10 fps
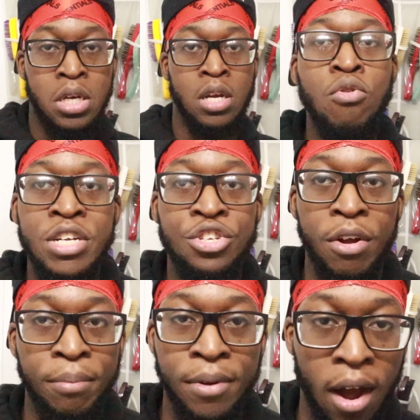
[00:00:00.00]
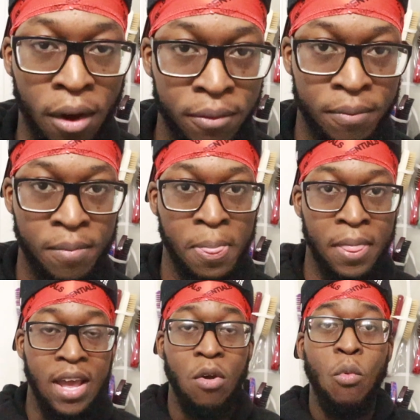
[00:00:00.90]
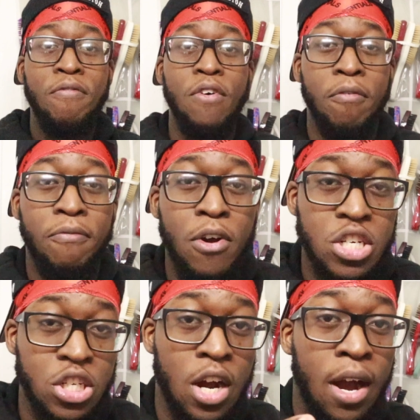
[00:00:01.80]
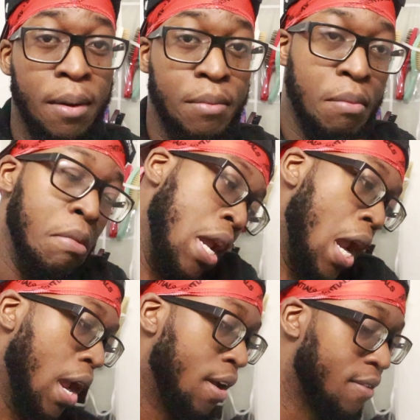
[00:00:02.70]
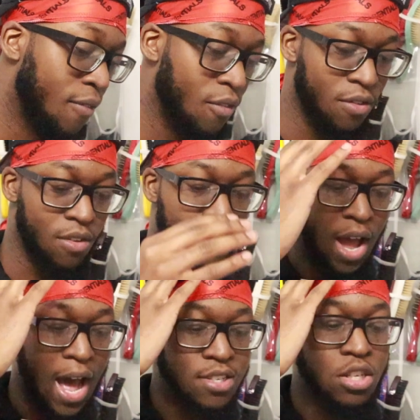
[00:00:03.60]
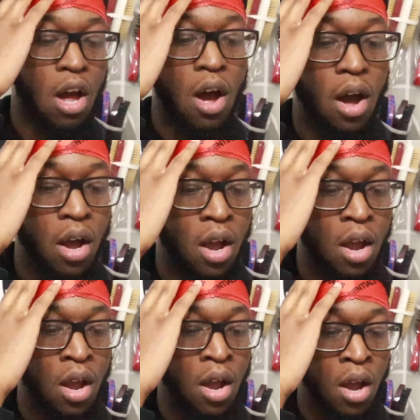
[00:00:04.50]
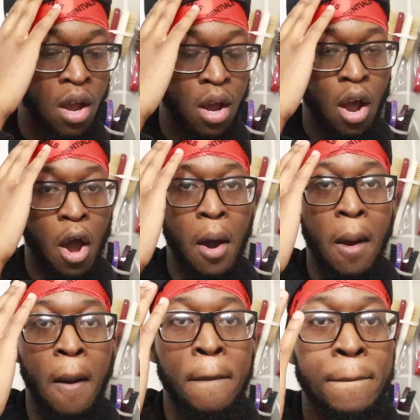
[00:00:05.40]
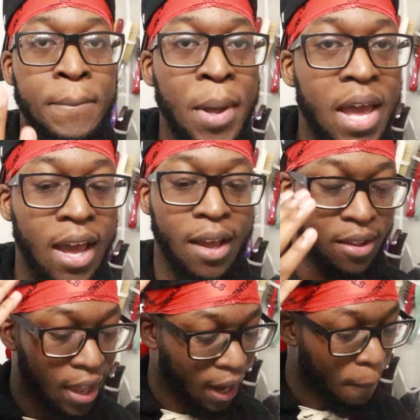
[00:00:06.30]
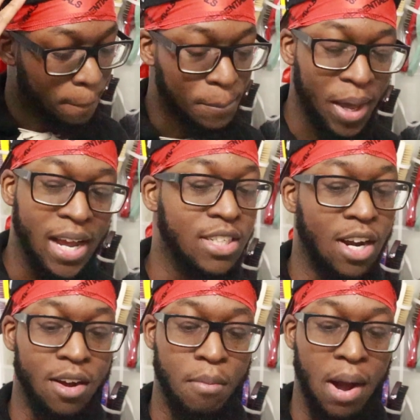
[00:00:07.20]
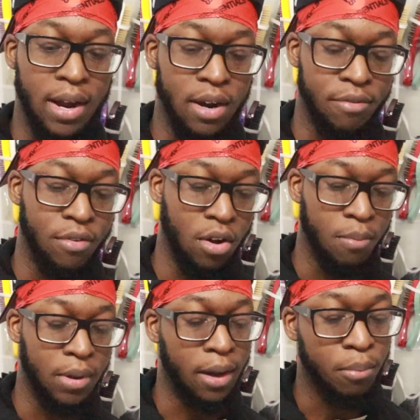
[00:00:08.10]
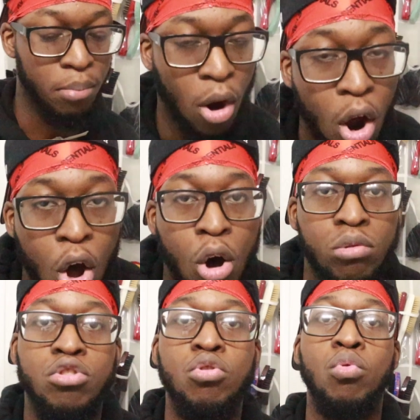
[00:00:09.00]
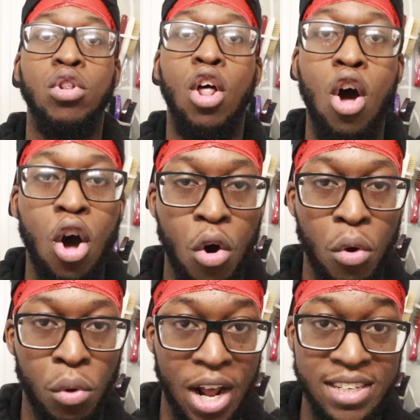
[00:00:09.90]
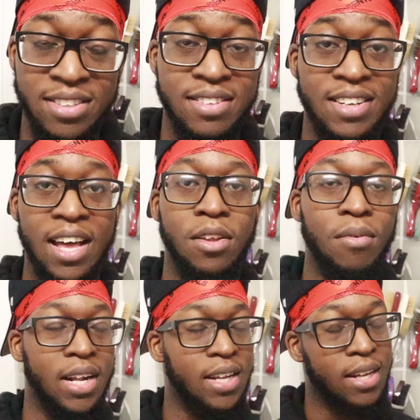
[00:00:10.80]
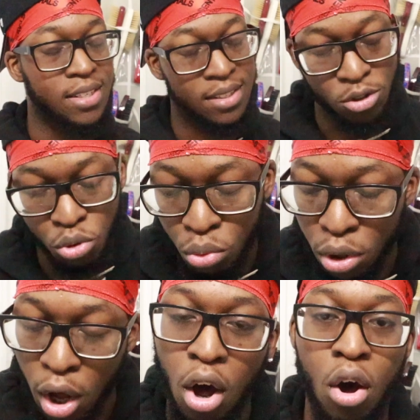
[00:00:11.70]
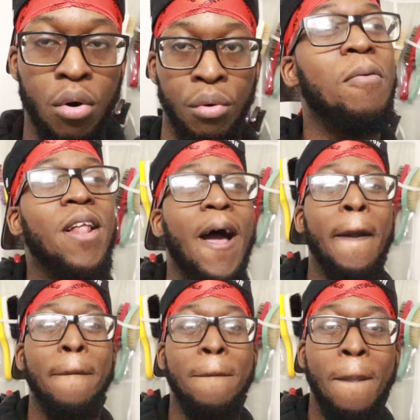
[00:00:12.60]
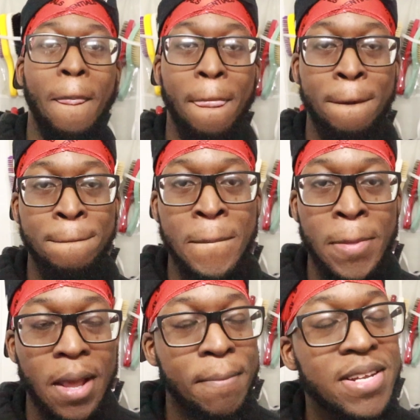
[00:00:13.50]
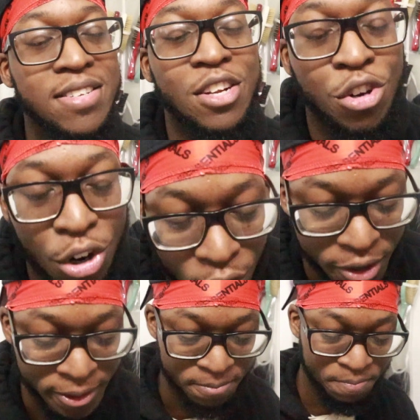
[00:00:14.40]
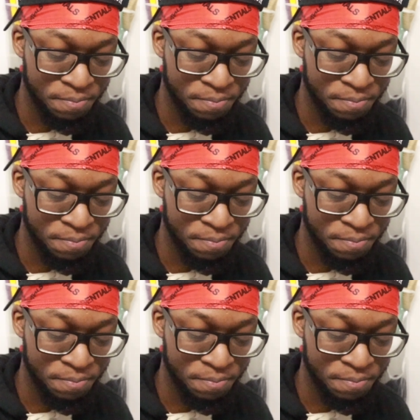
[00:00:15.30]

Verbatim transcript: I knew he tripped out. He went for the first chop. I saw a big chunk of my hair fall. I'm like, bro, too low. That's exactly what I did. I did too low. I'm like, let me see the guard.